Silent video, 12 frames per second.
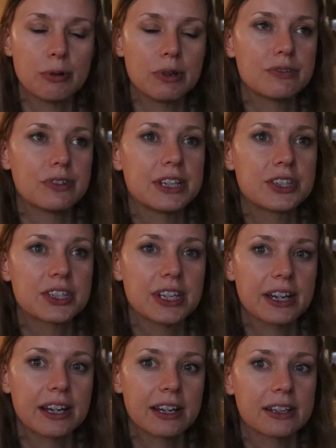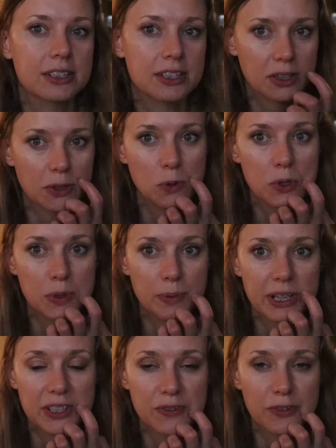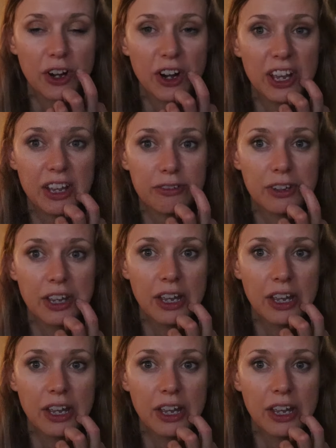We finished at 5:15.